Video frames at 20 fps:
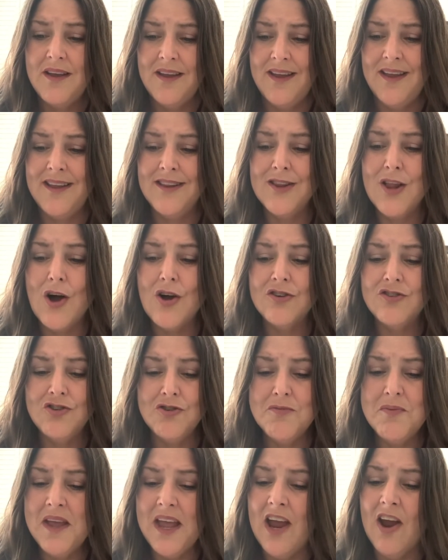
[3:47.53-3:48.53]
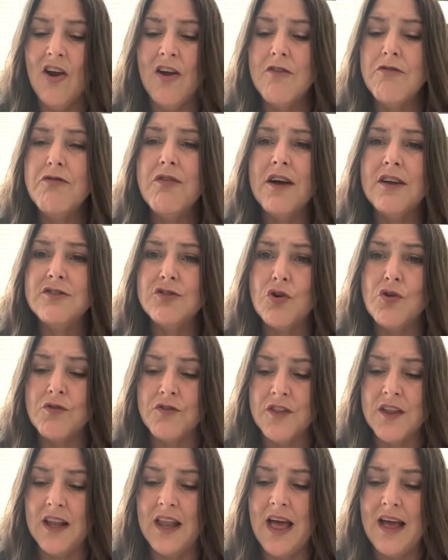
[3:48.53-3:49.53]
in long-term care have felt
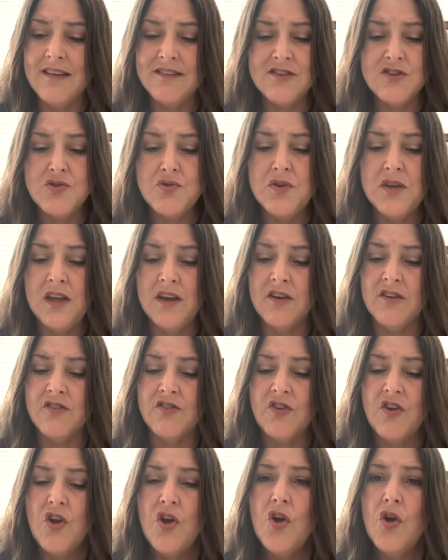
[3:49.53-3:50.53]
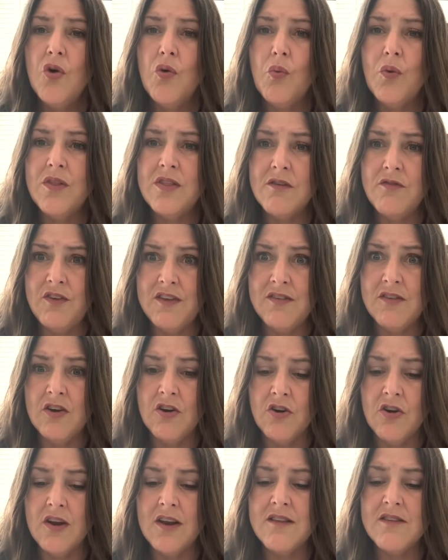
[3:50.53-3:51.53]
over the last two years with the
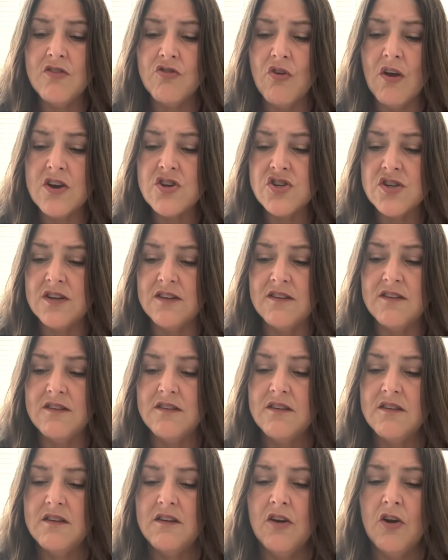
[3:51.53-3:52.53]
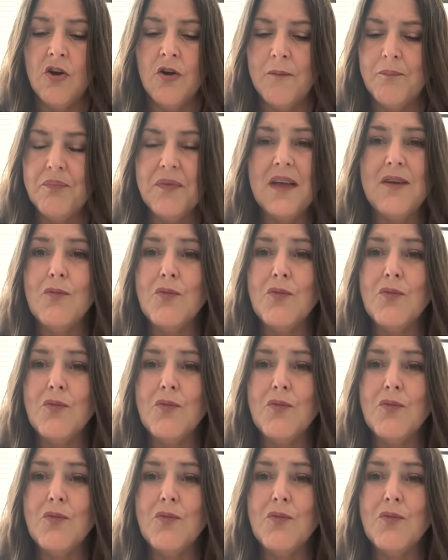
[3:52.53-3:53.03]
visitor instructions or er,